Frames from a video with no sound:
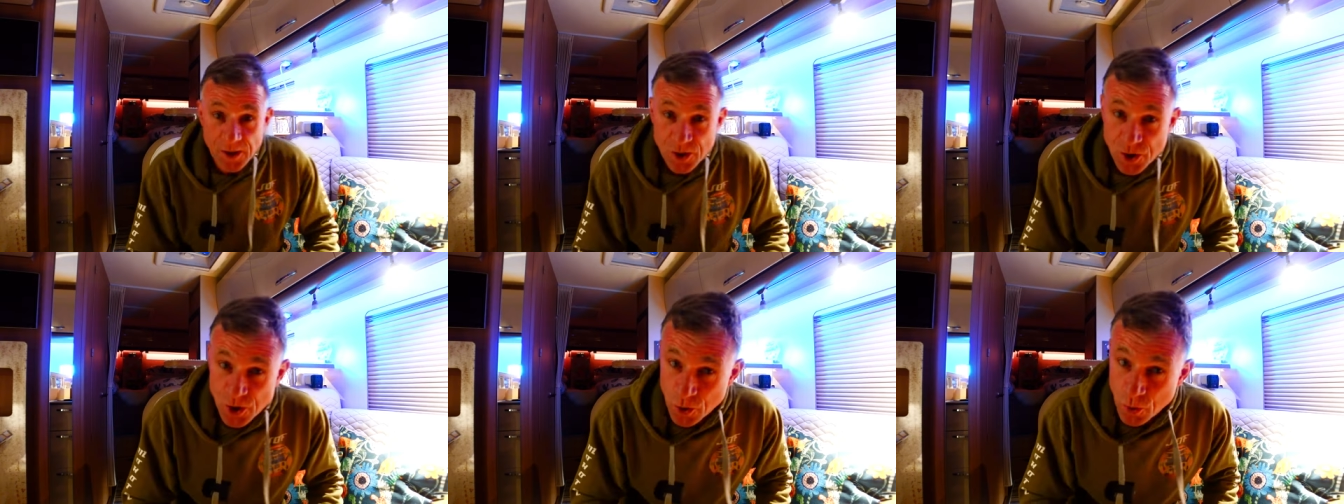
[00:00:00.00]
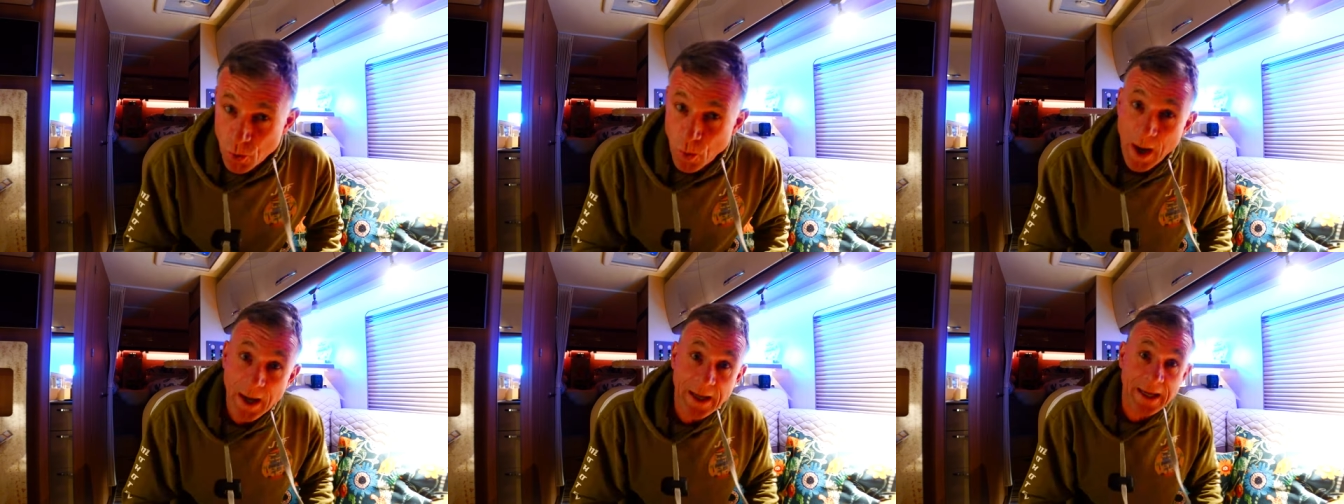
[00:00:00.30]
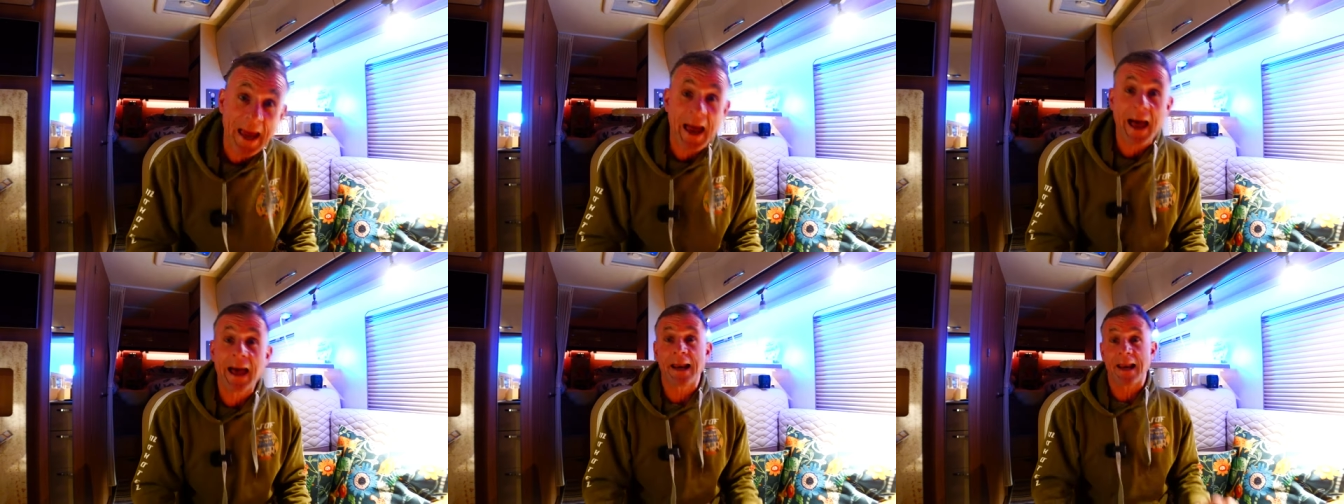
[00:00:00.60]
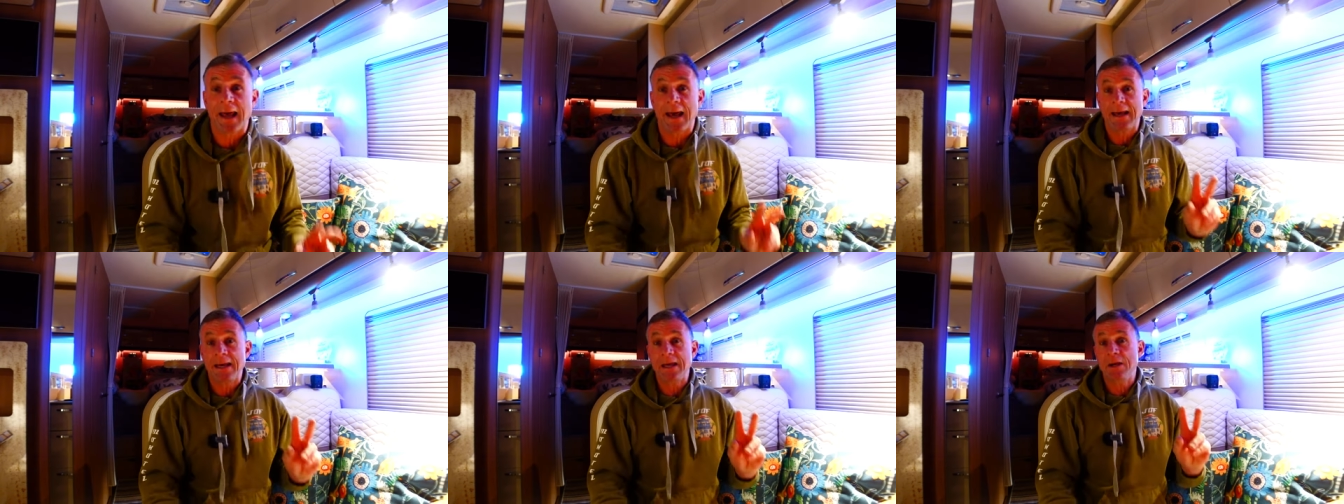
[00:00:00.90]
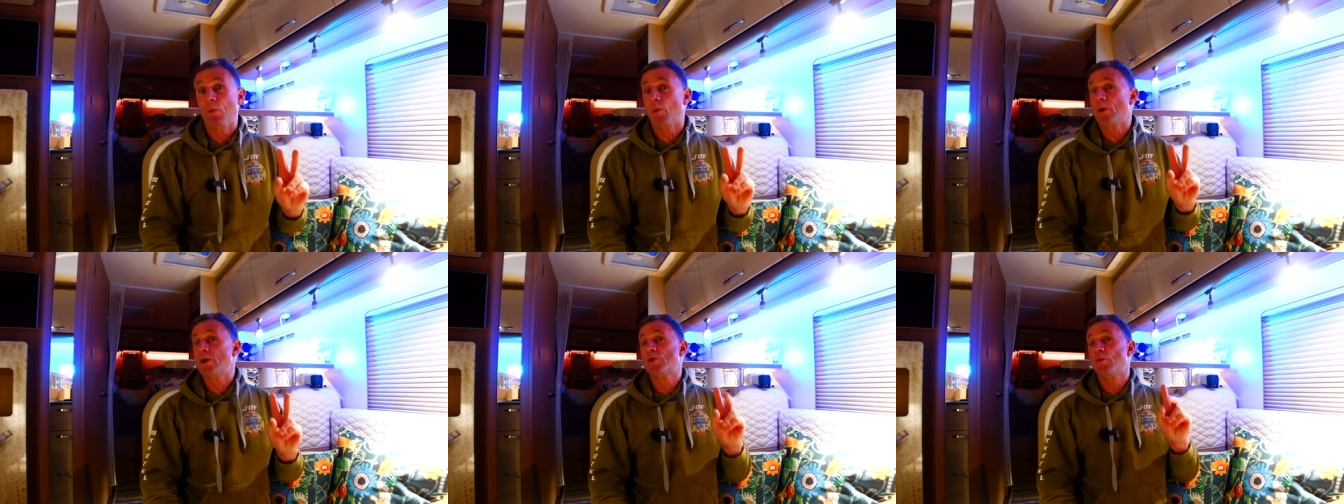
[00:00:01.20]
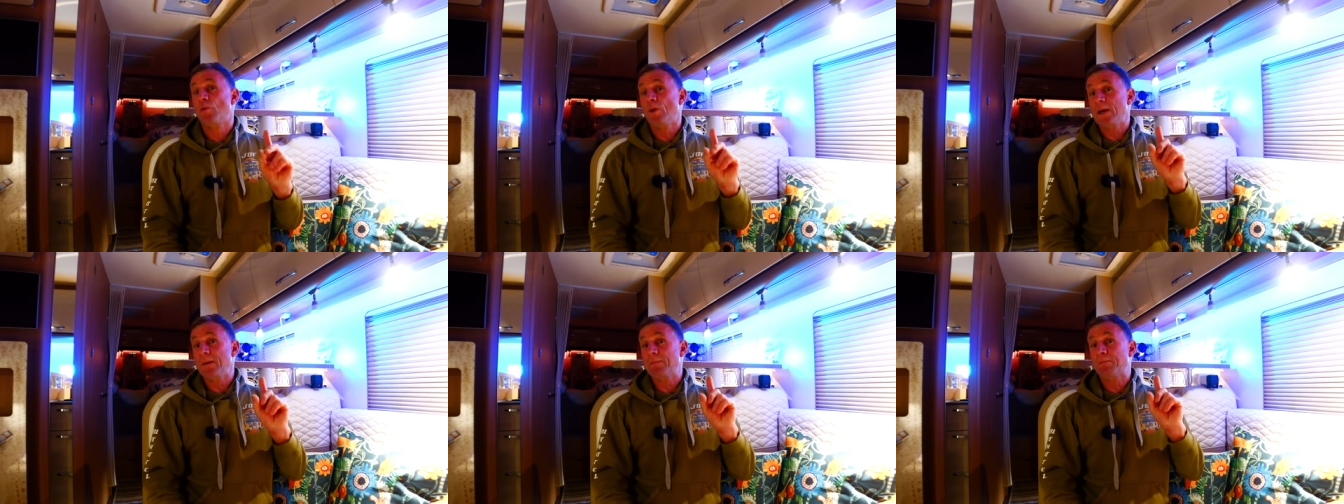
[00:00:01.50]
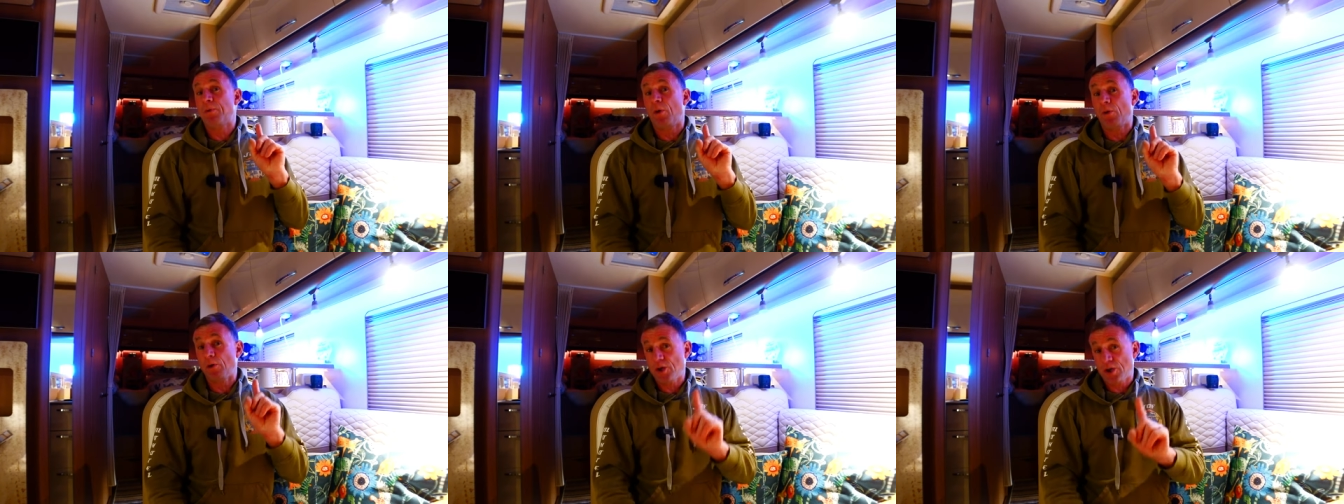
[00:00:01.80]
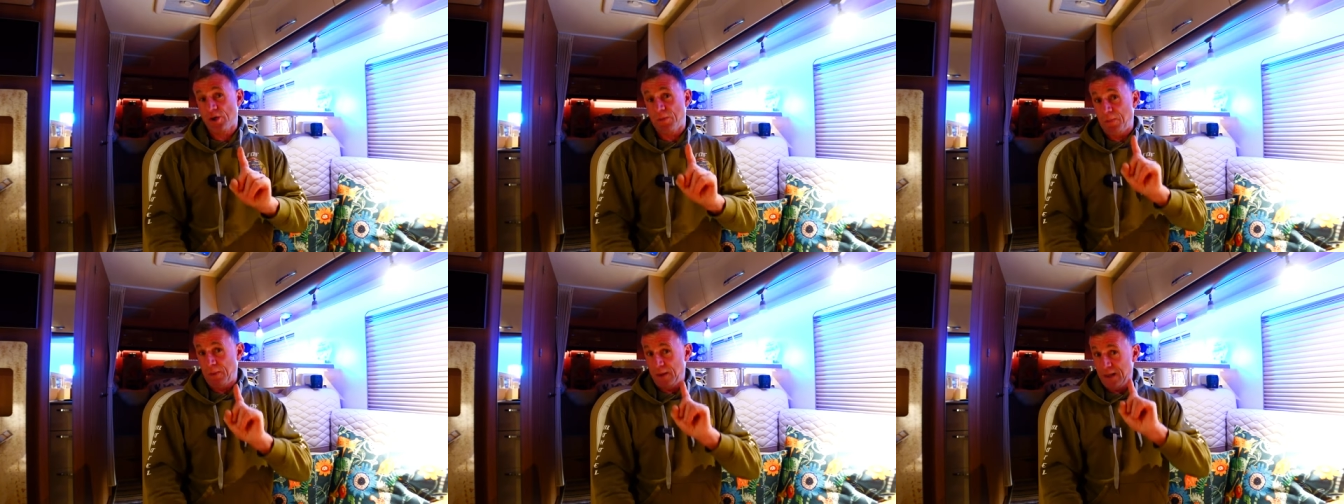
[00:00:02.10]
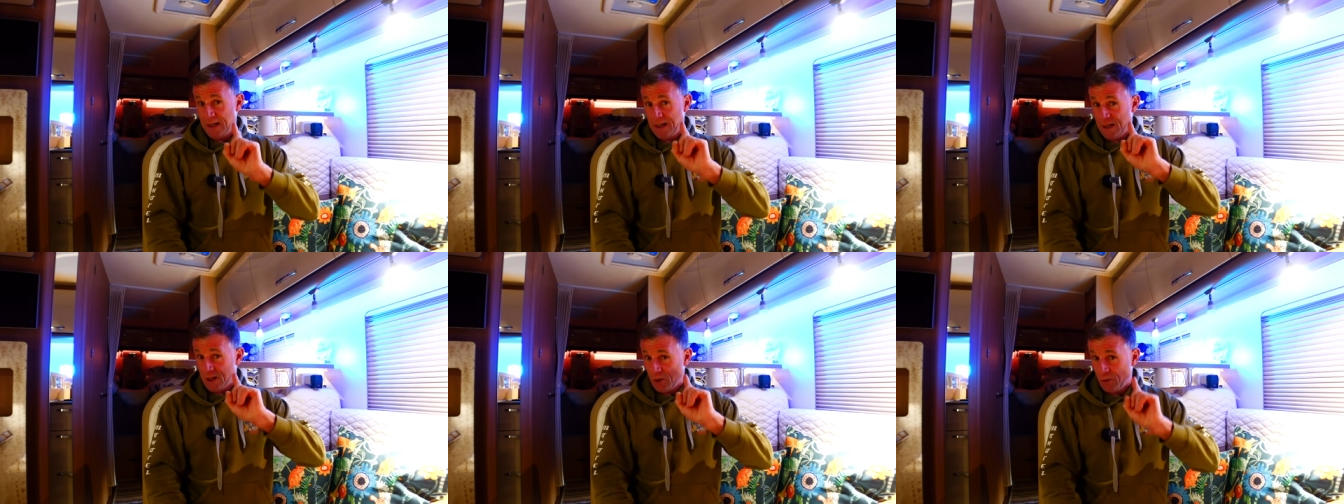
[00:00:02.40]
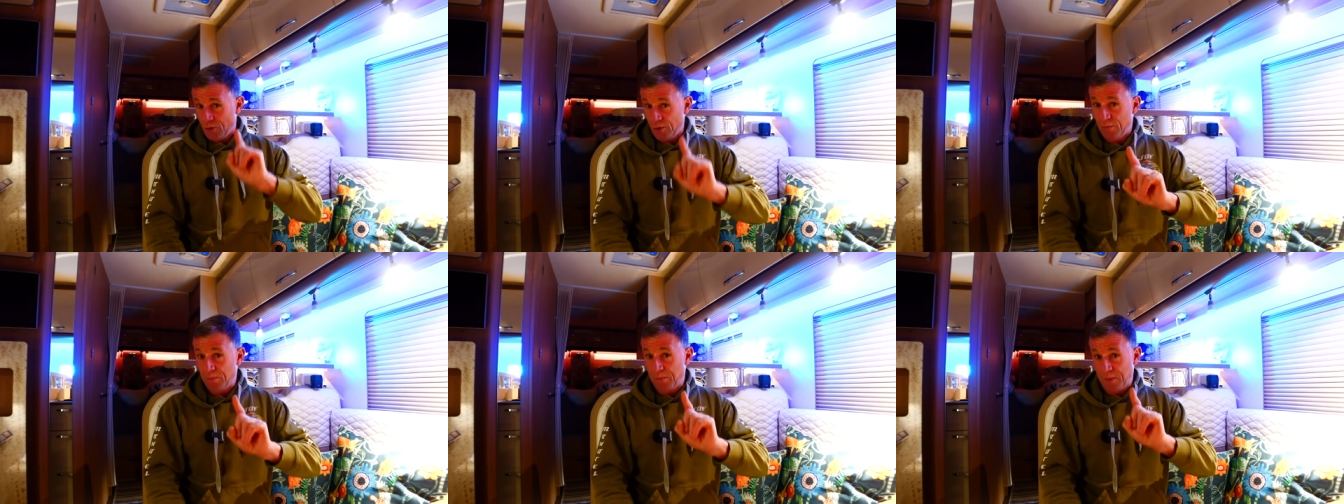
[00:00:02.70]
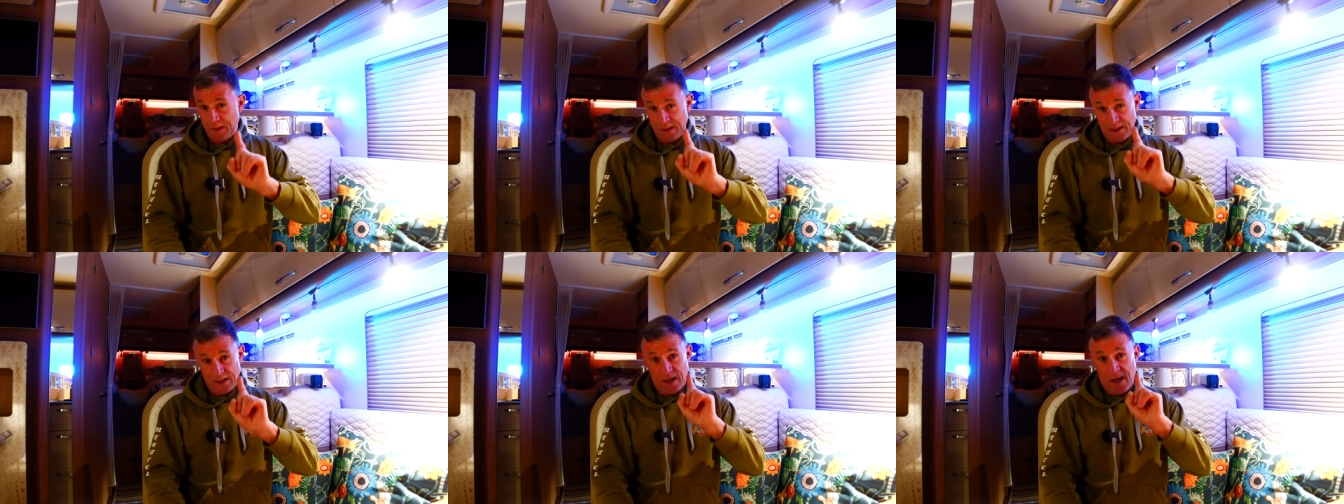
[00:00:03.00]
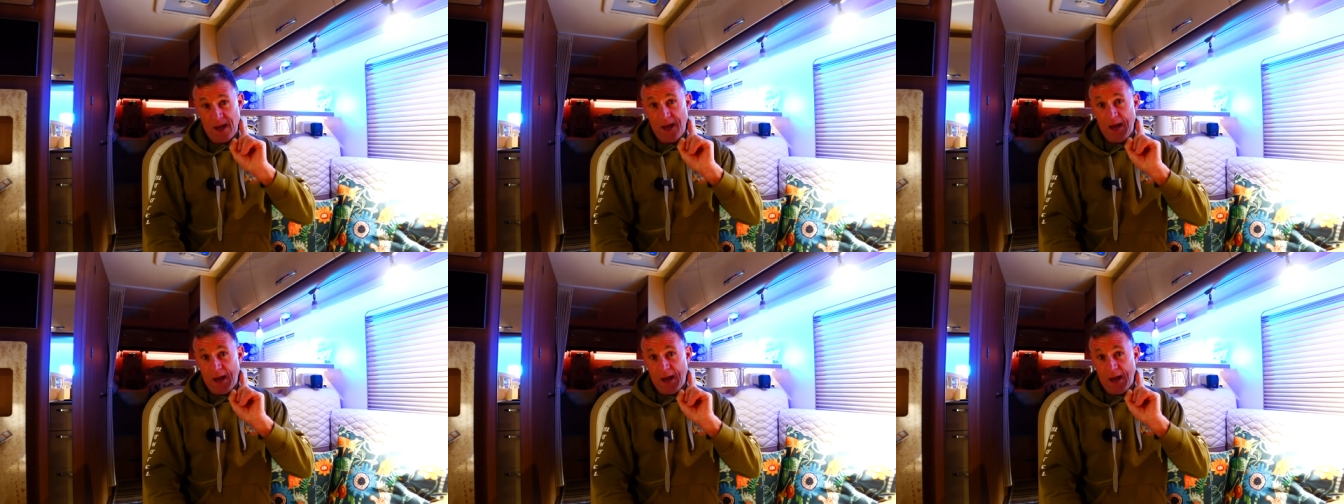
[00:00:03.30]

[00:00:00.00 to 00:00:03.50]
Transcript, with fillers: to Calais which we possibly could be